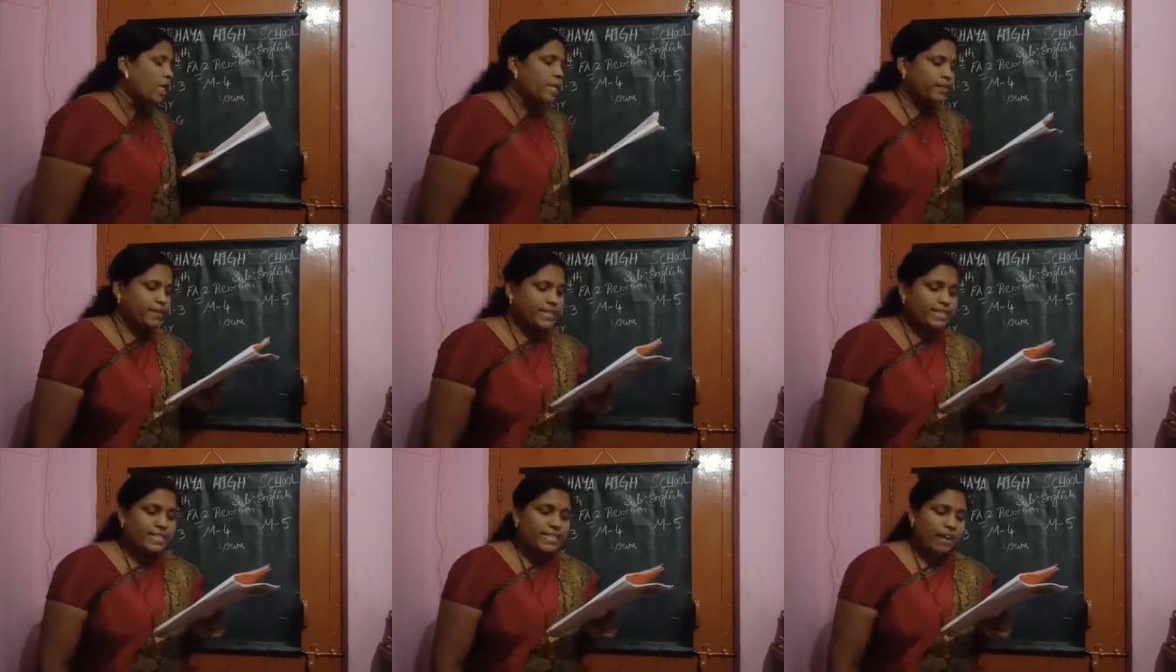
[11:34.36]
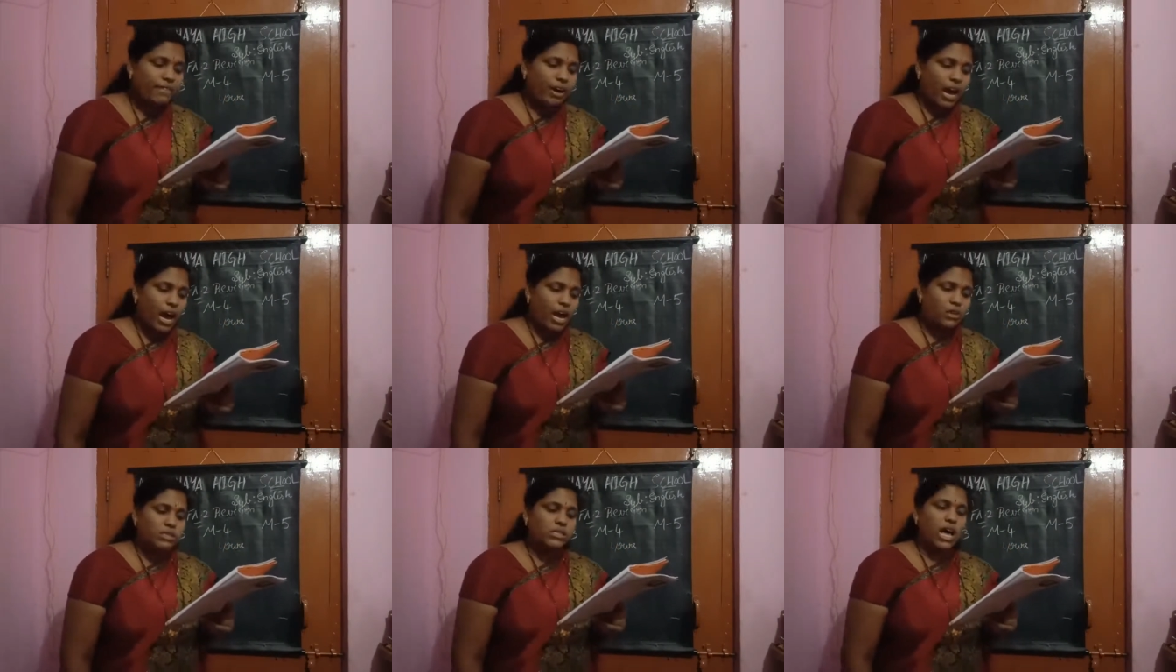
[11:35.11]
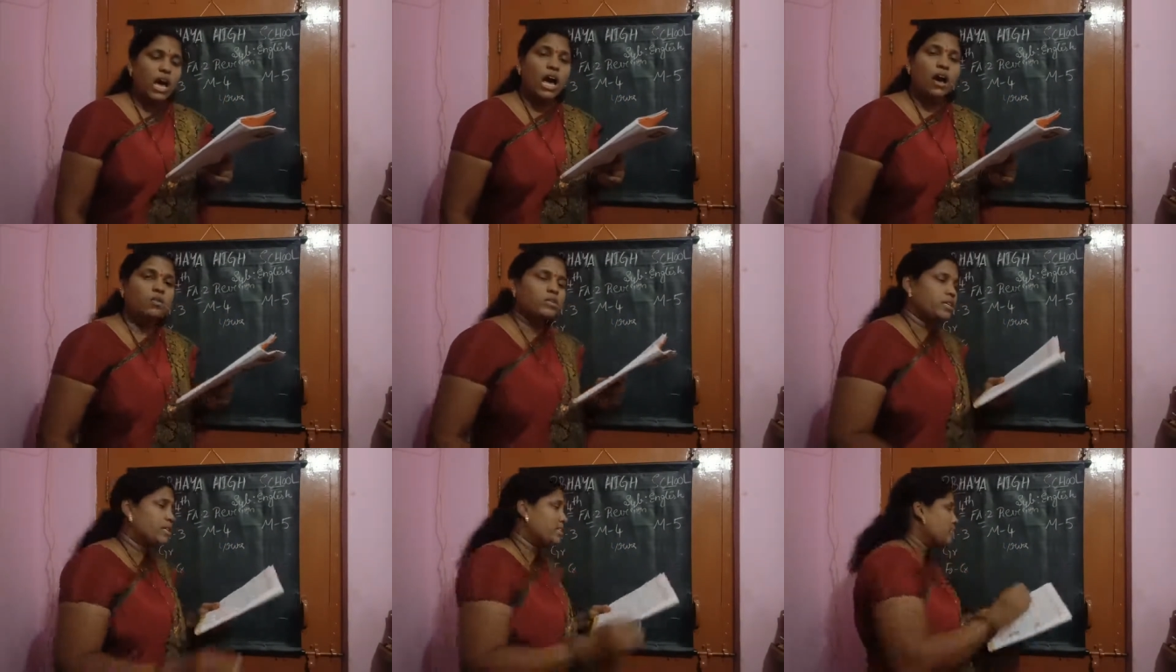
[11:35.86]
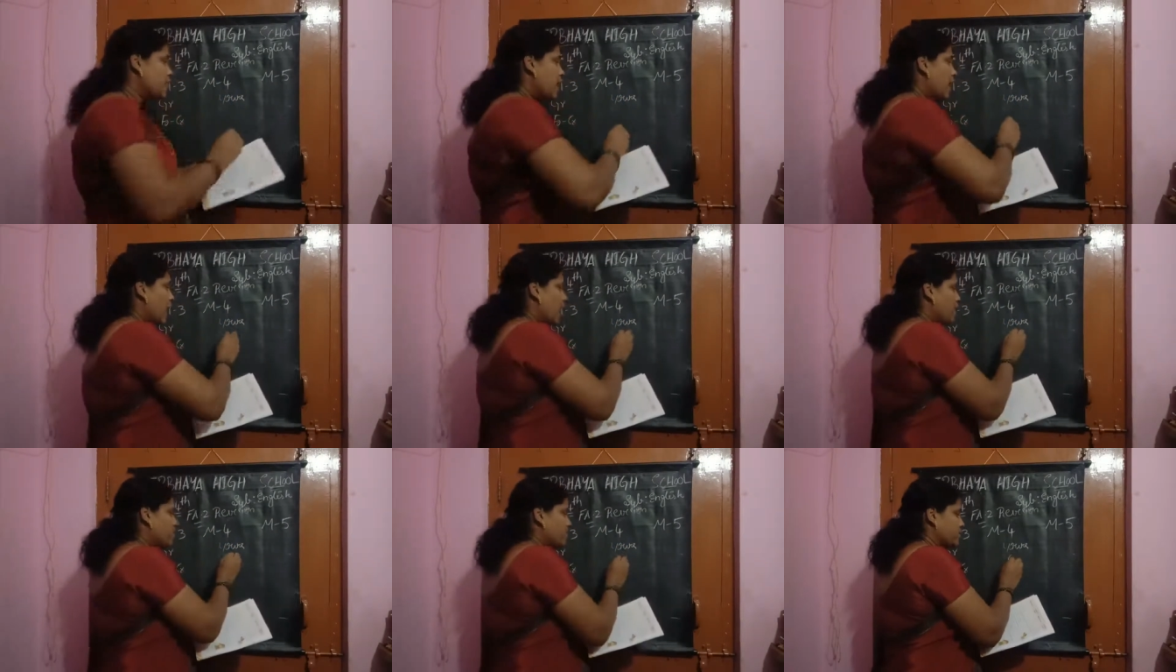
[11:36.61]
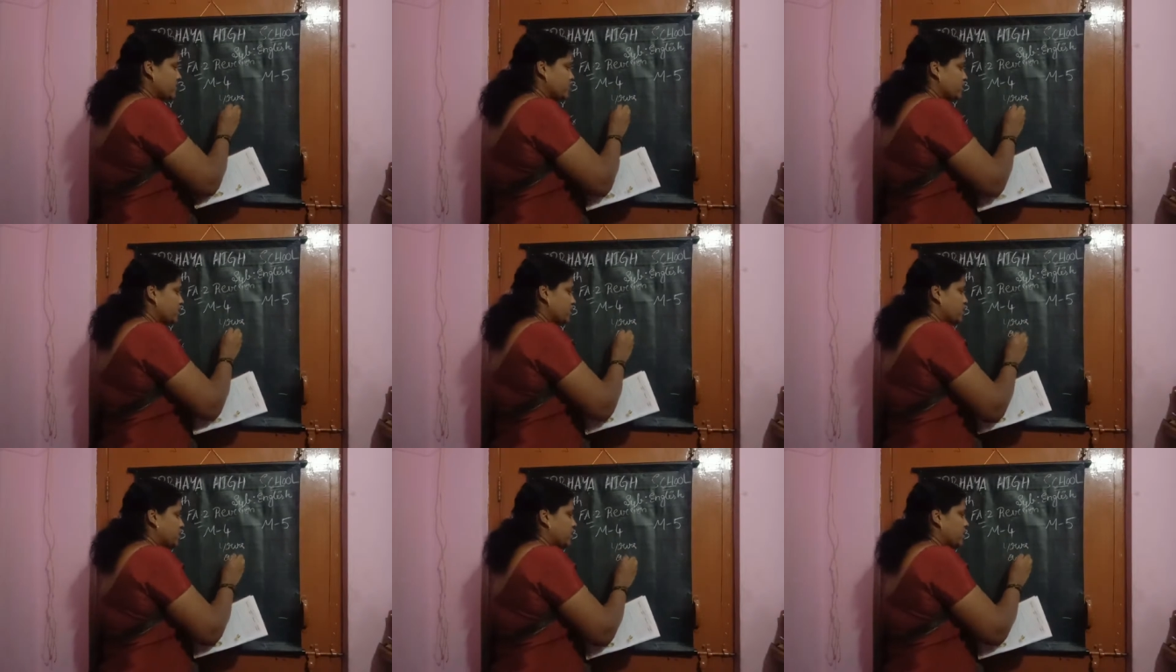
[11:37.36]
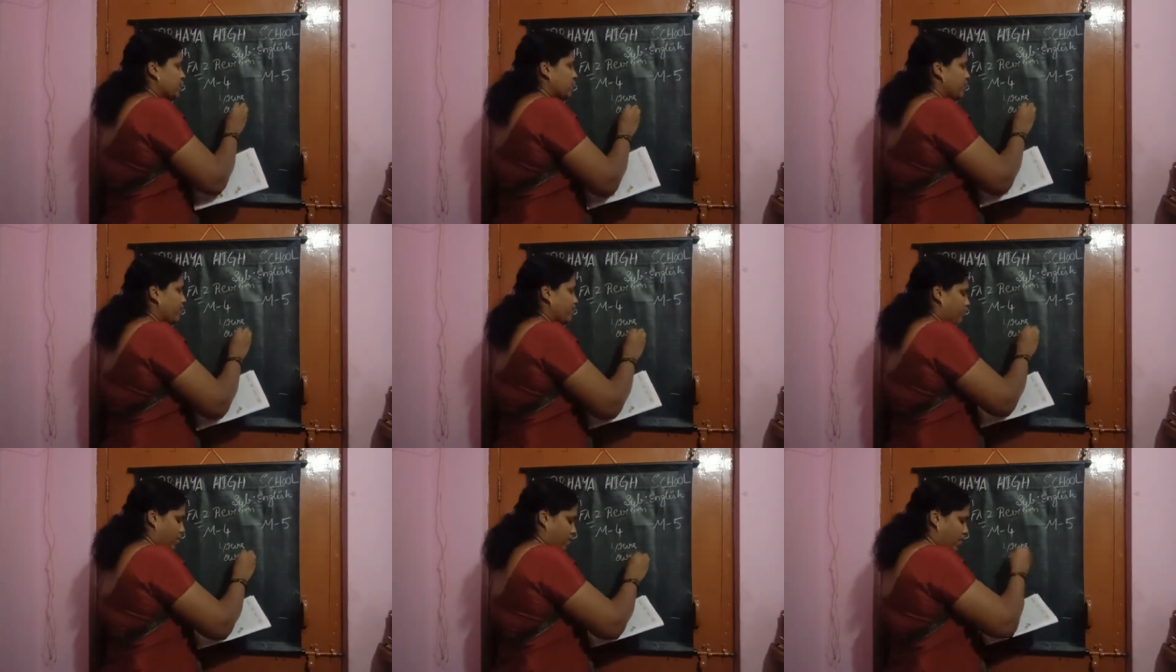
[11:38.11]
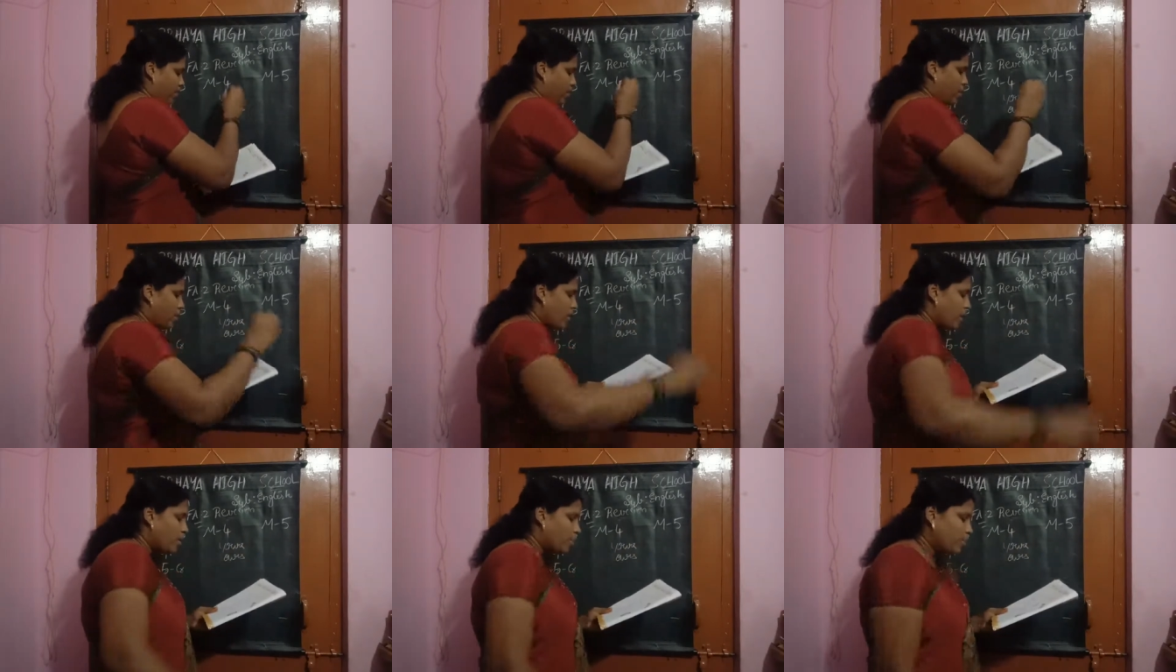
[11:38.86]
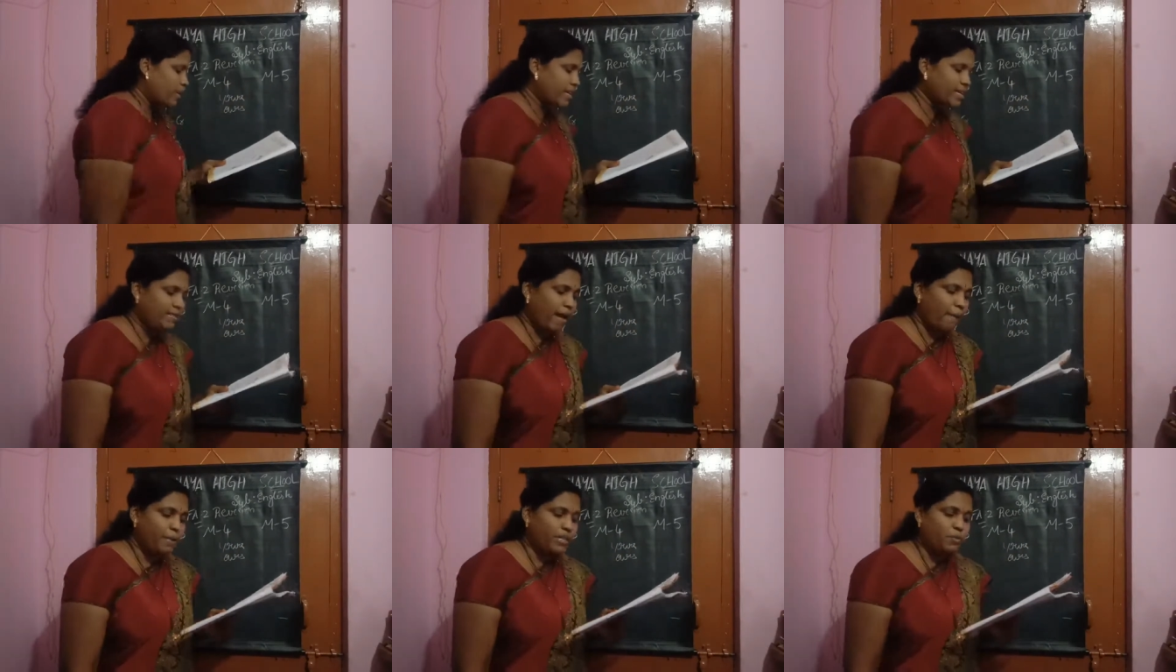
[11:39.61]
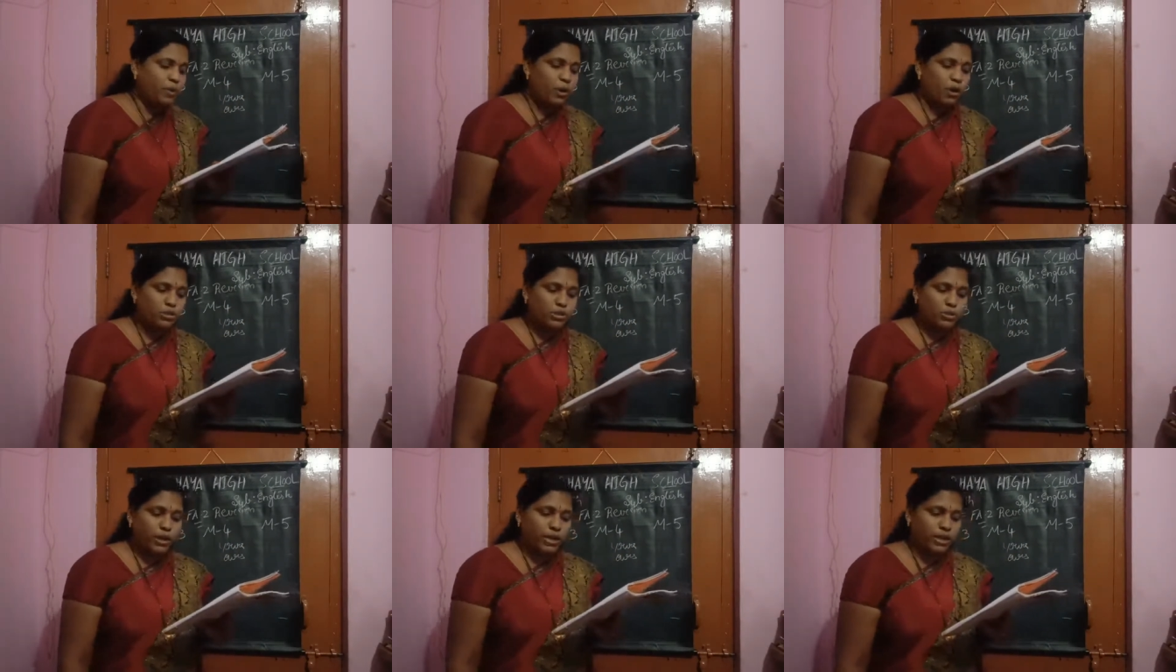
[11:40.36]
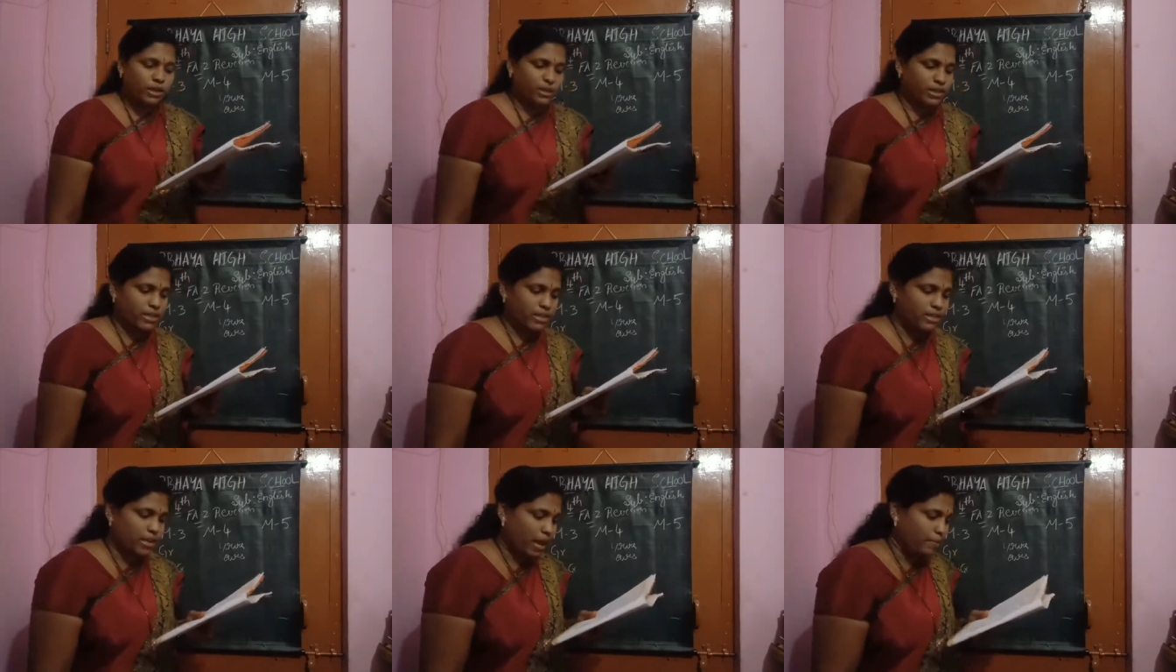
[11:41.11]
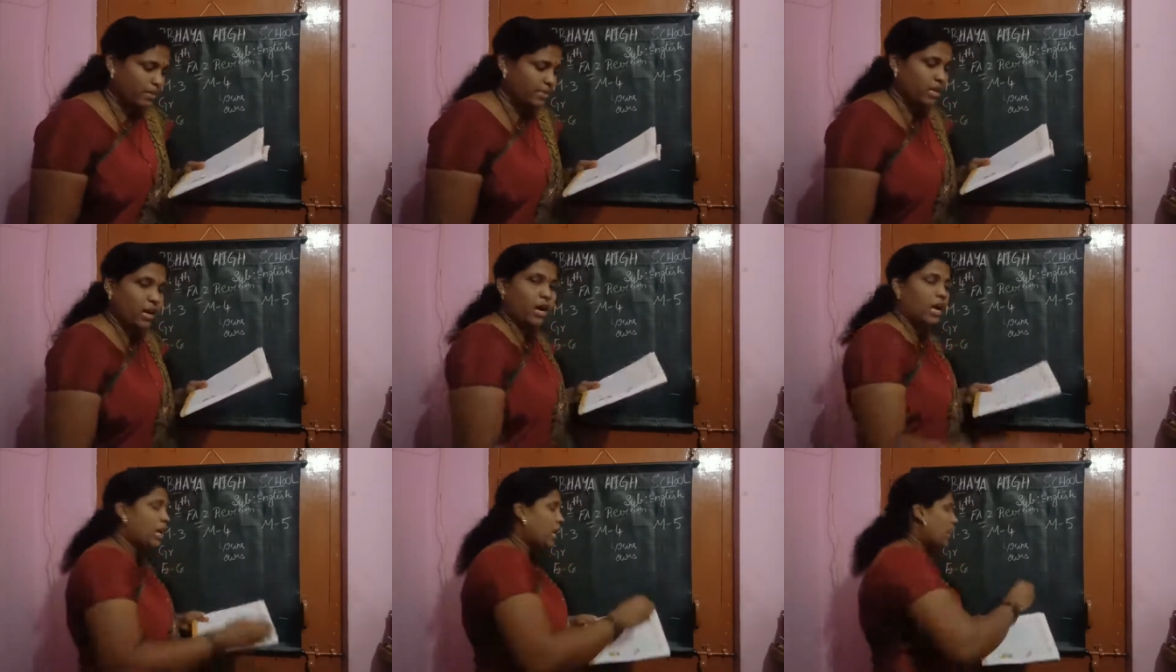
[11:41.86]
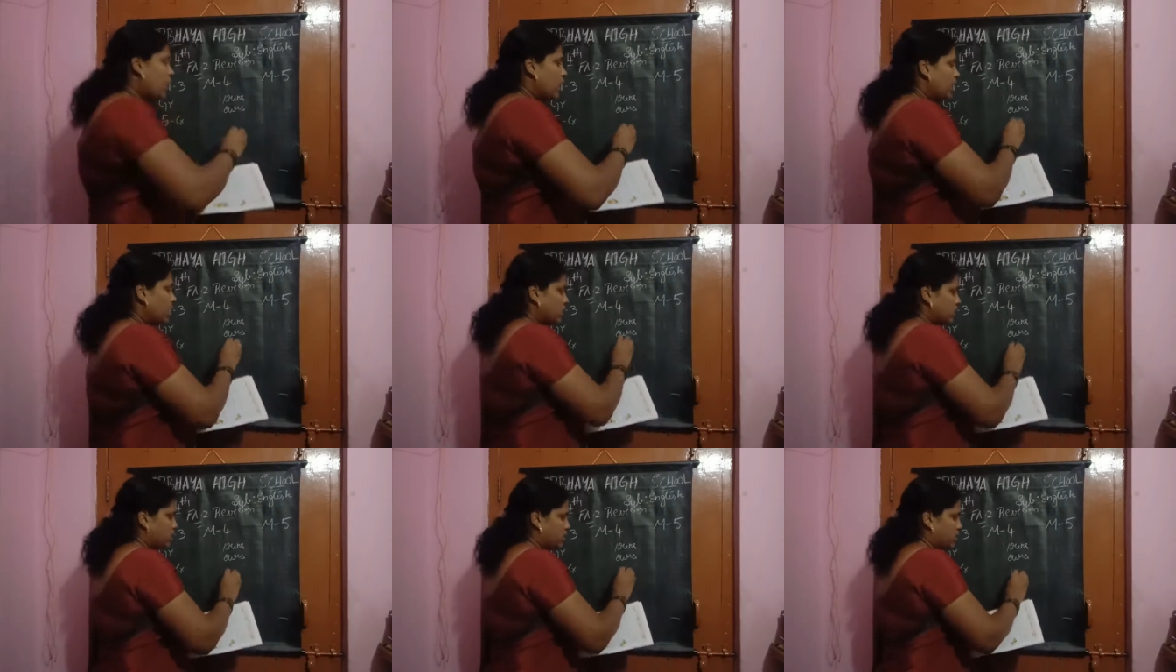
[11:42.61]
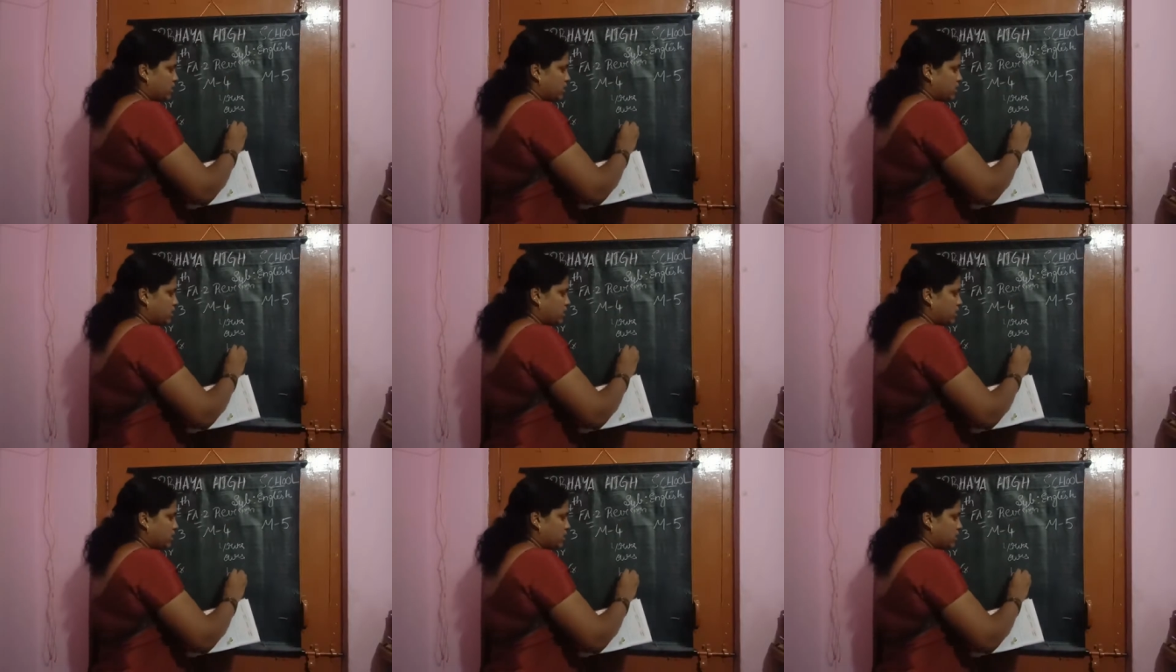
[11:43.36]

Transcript: This is our house. The house is ours. These rabbits belongs to her. These rabbits are hers.